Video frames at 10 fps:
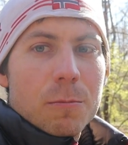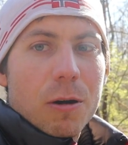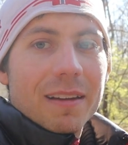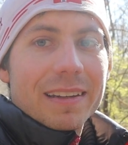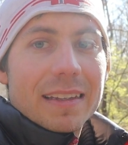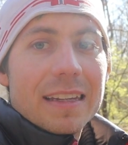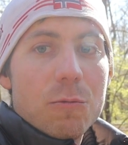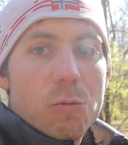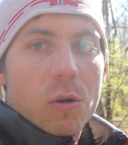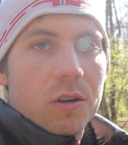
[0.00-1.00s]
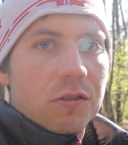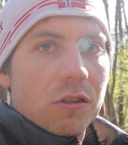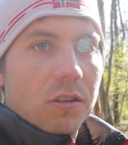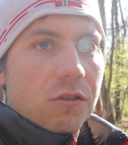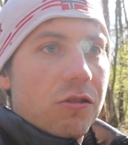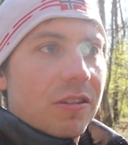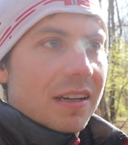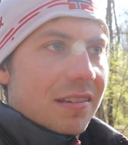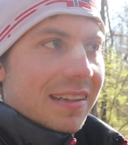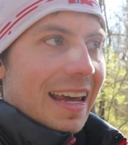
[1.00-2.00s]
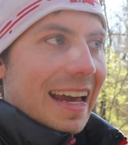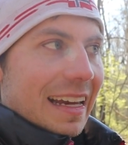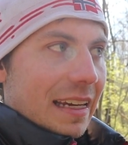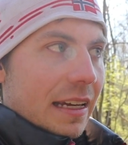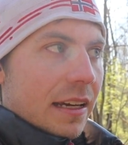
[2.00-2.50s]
probably the worst to this day.